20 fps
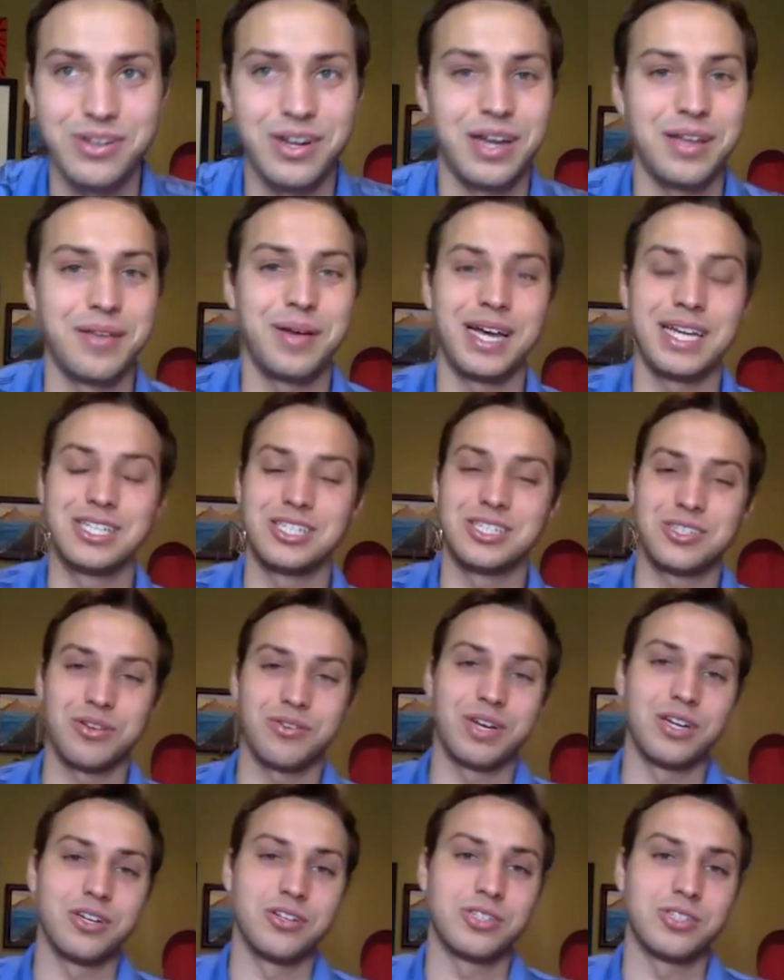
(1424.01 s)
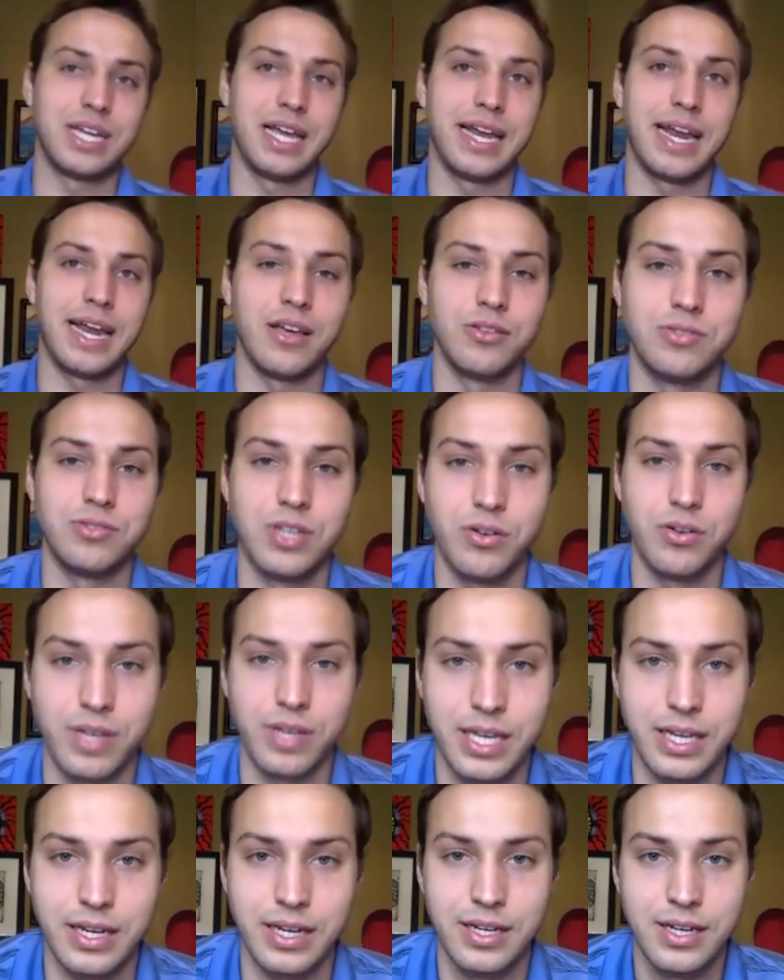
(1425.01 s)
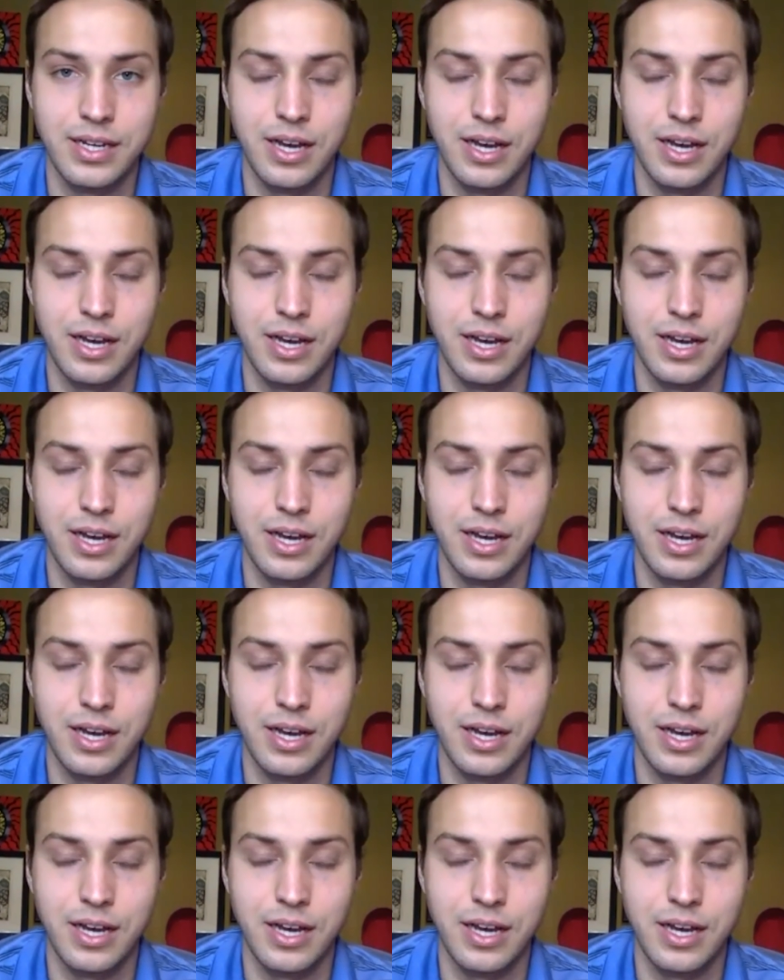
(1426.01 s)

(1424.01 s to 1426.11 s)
I, I, just don't understand how you don't get